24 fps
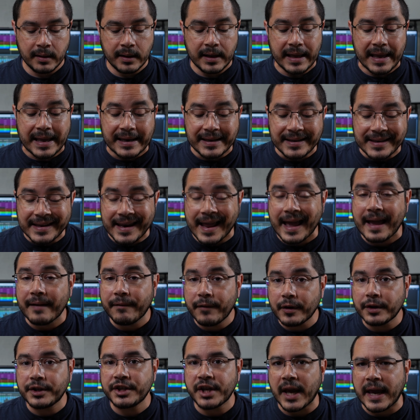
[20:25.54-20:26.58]
and
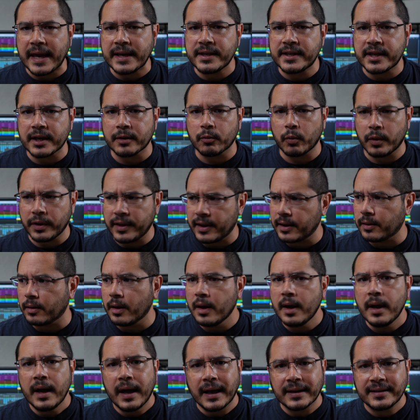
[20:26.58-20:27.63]
never change it within
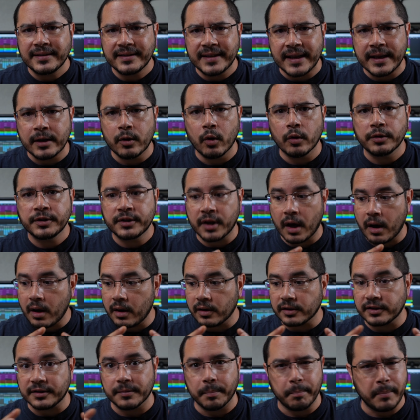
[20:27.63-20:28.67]
a single
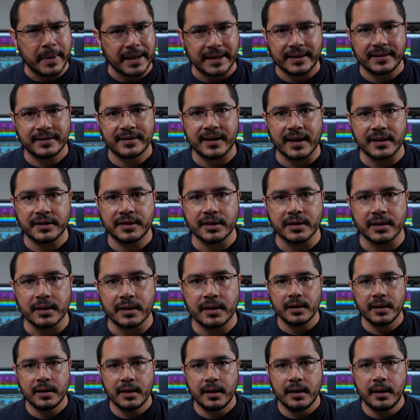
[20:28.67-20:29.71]
song's mix session.
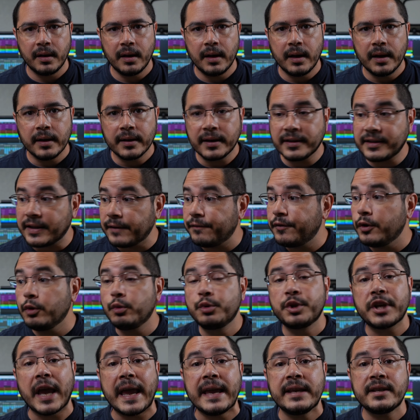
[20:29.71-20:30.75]
Because if you
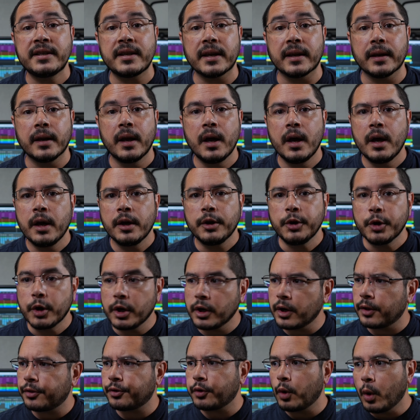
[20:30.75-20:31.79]
change it, you're going
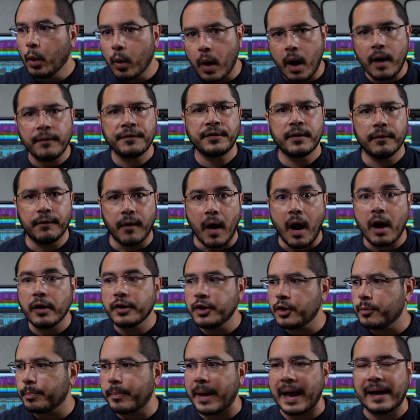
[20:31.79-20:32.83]
to throw off the
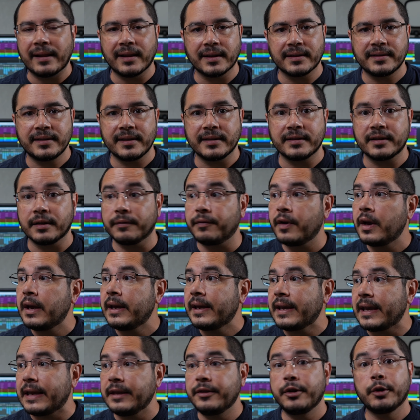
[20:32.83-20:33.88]
volume balances of
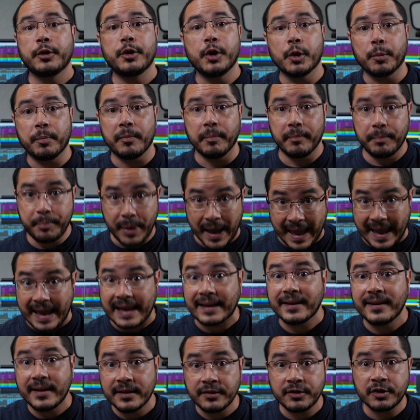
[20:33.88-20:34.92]
either your
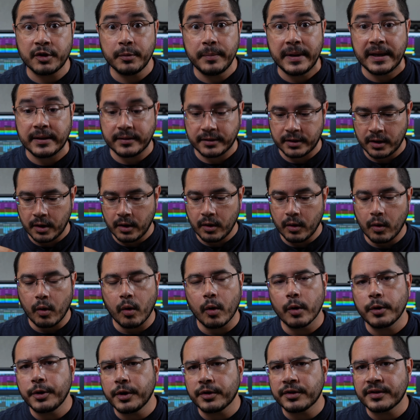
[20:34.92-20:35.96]
panned instruments
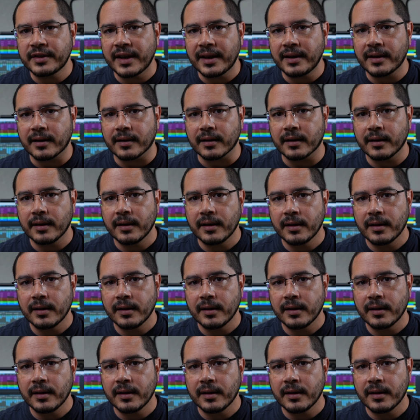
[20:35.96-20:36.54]
or your center.